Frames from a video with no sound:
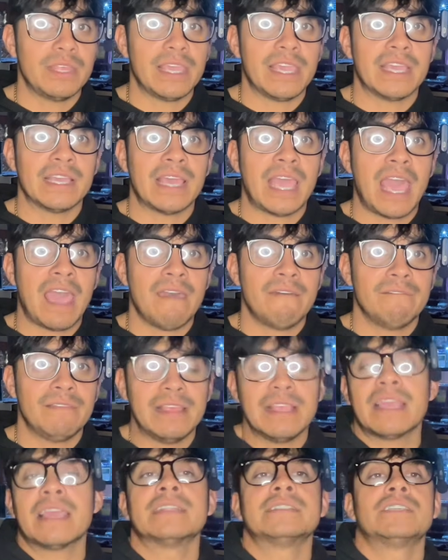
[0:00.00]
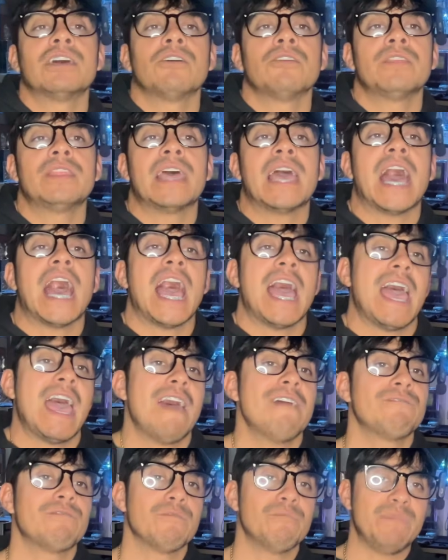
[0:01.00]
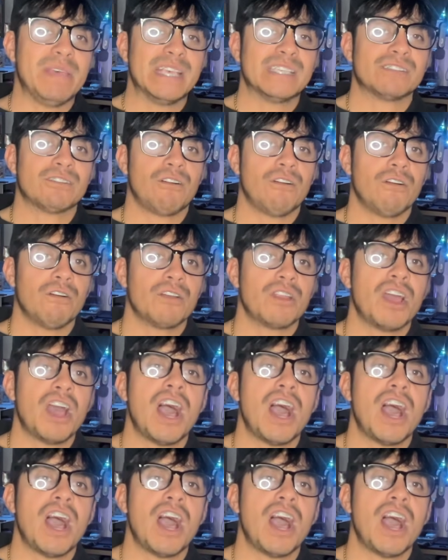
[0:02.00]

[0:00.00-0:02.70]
can tell you that I have the best card.